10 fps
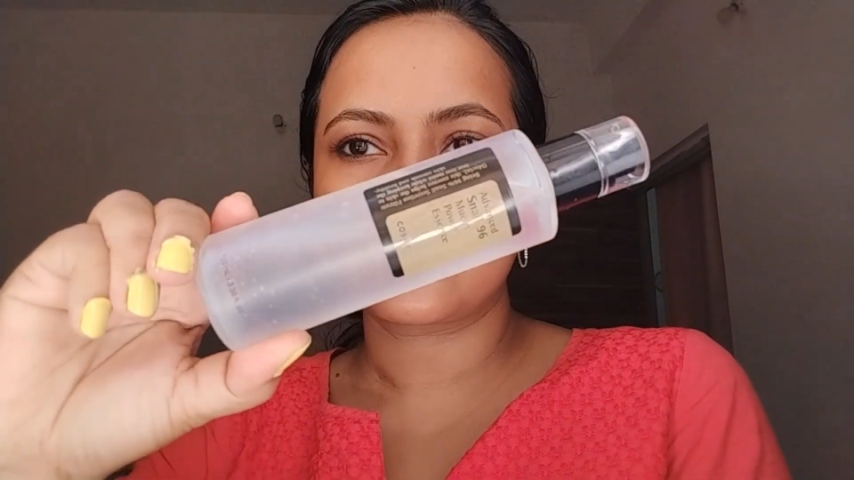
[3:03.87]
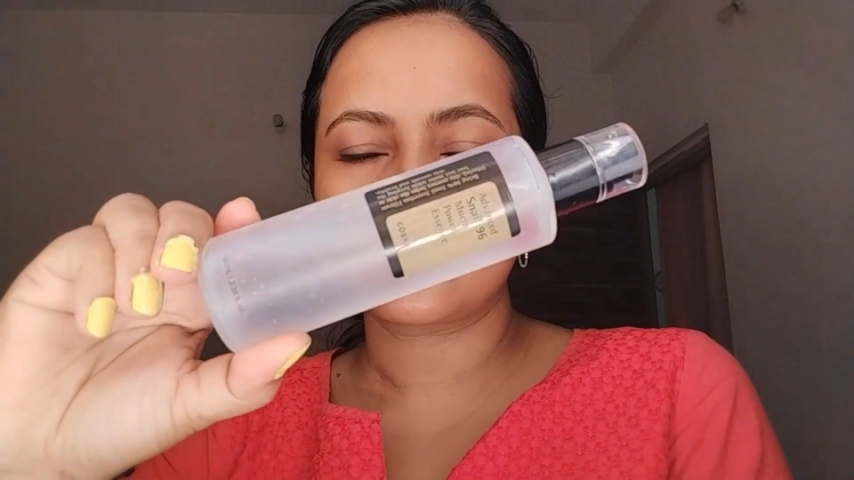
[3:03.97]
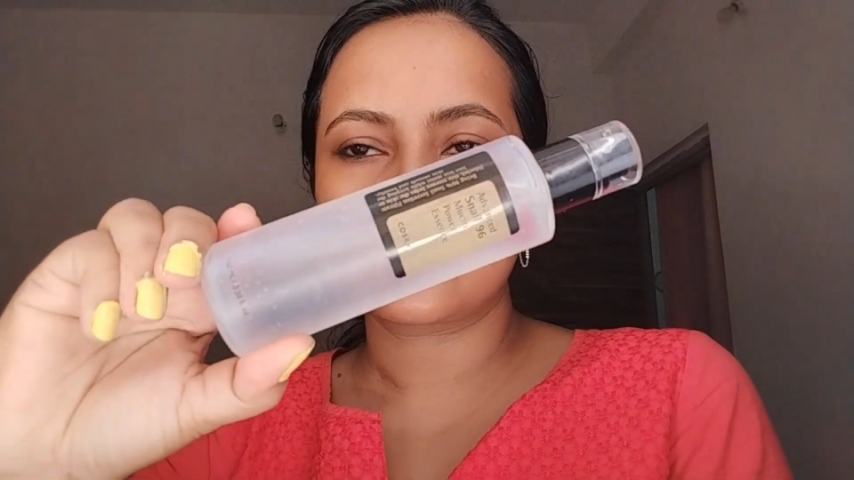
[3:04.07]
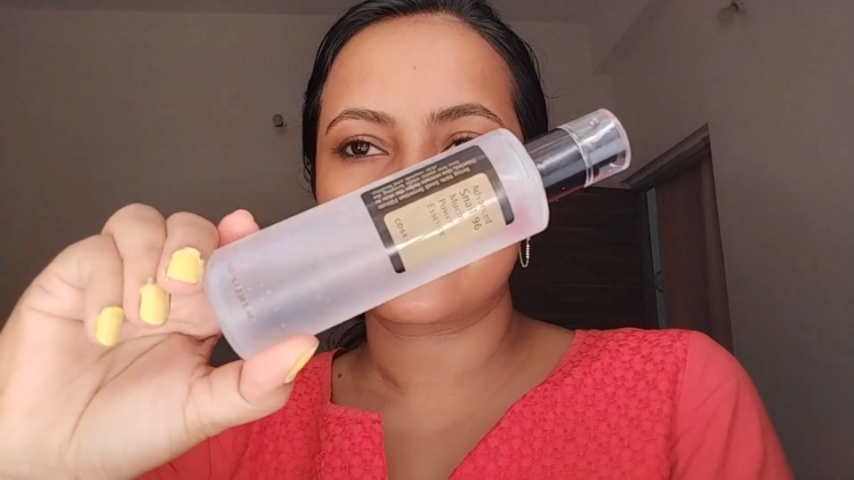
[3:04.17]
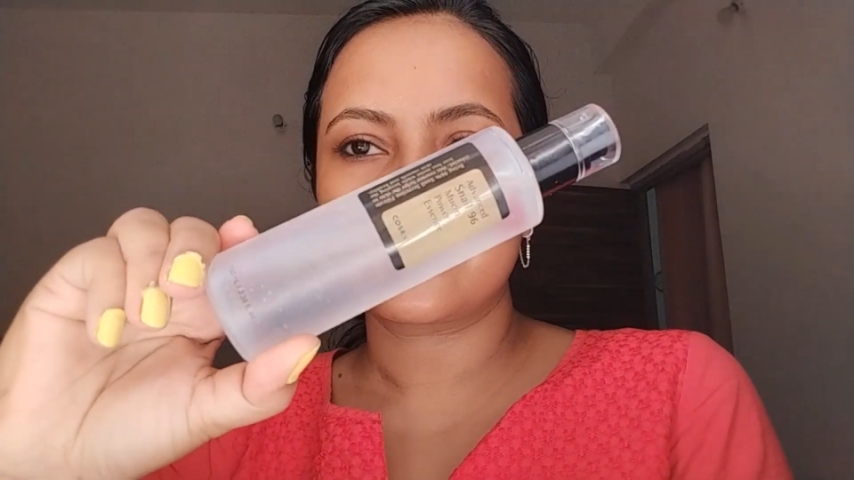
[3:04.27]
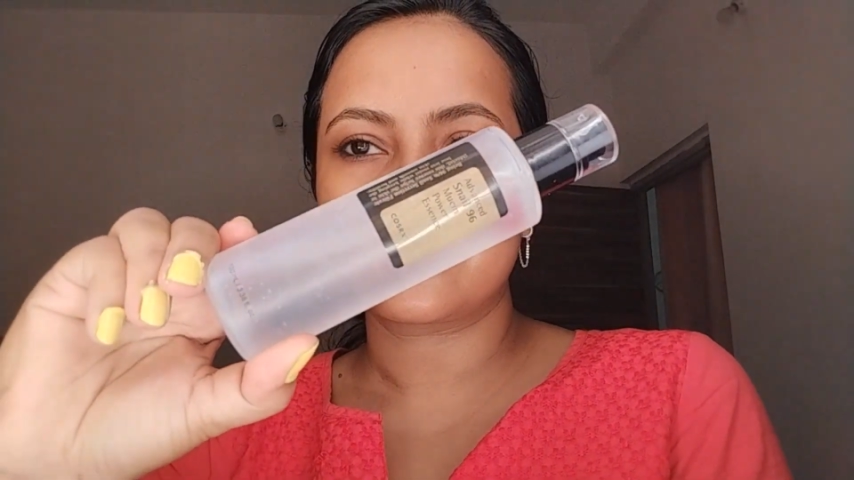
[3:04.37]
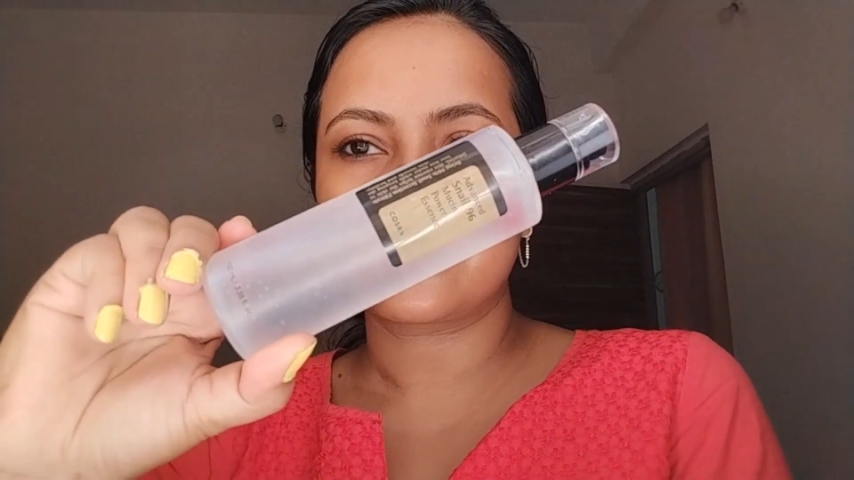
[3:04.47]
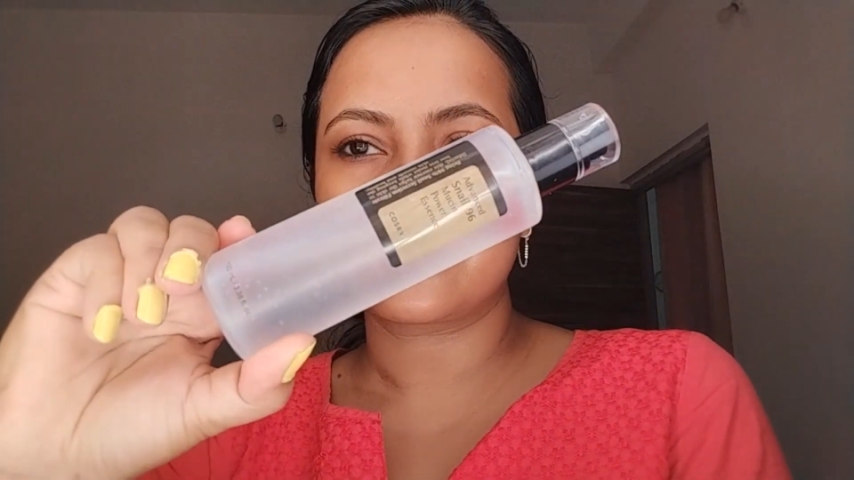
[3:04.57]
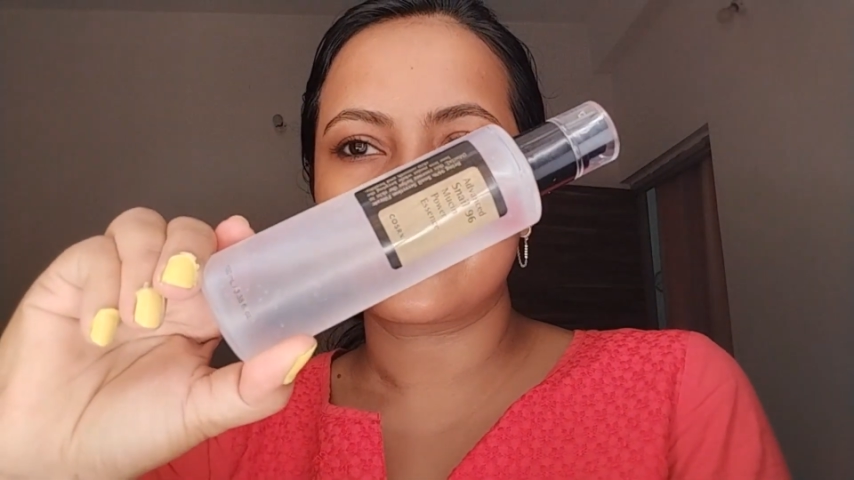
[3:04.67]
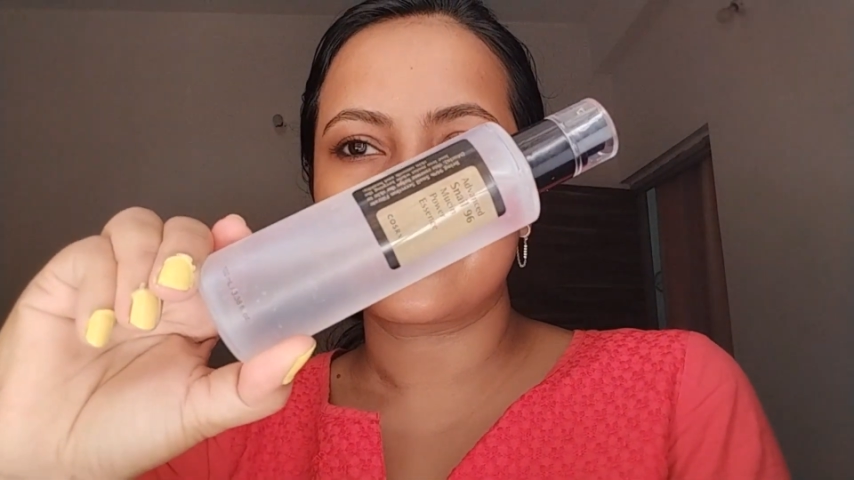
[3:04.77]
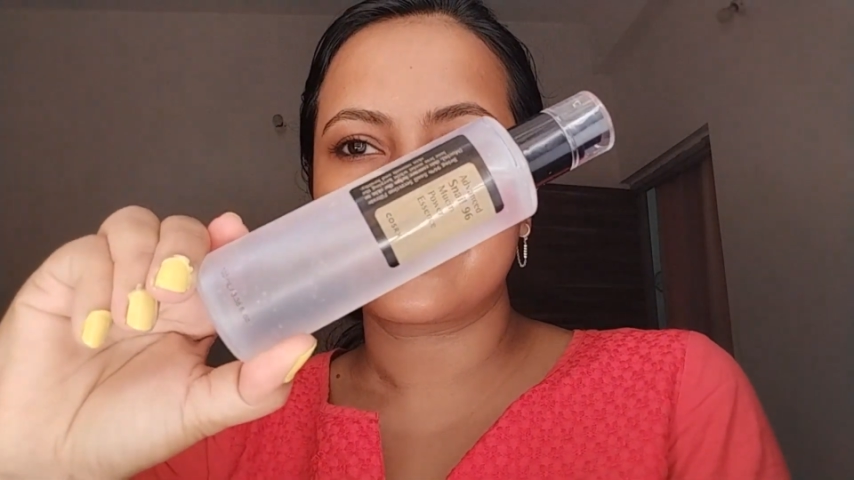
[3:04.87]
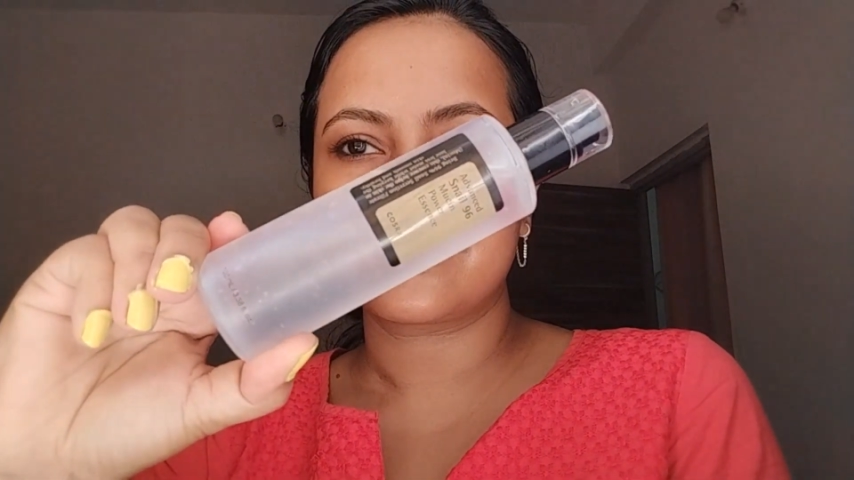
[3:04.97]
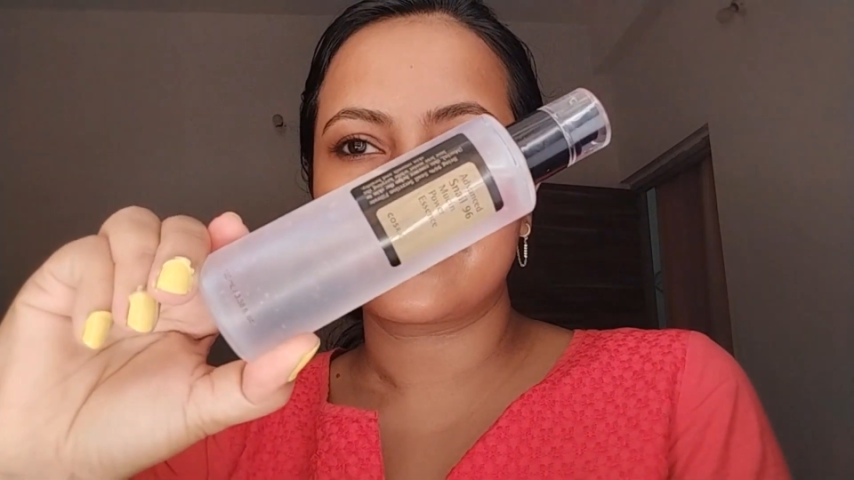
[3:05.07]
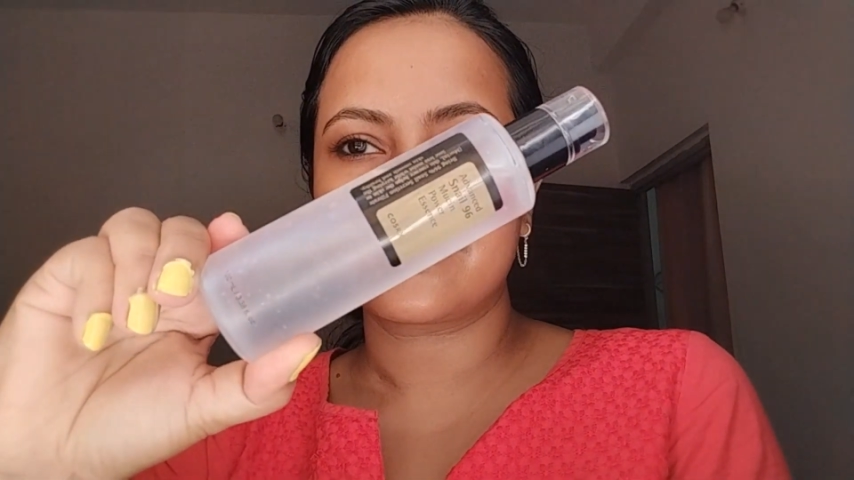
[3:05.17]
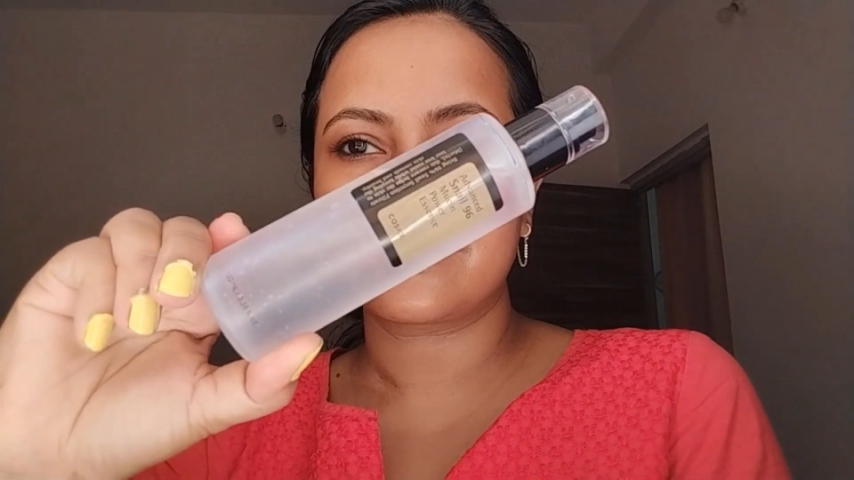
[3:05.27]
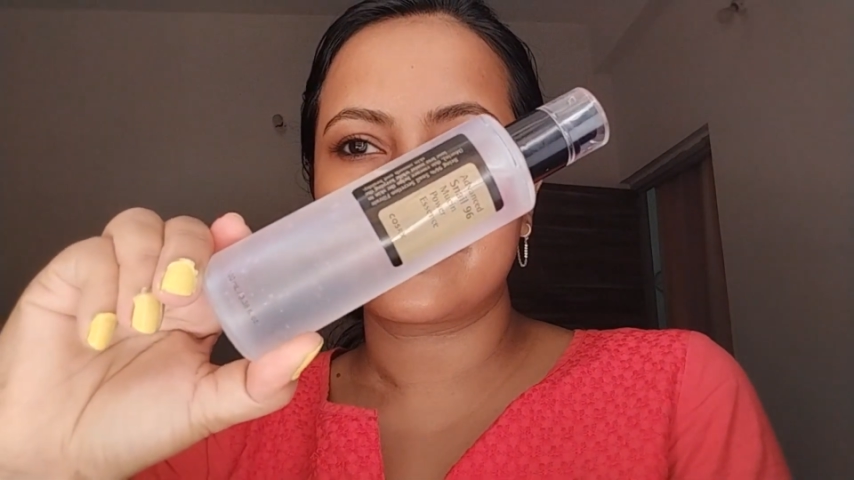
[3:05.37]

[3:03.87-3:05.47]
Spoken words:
which I really like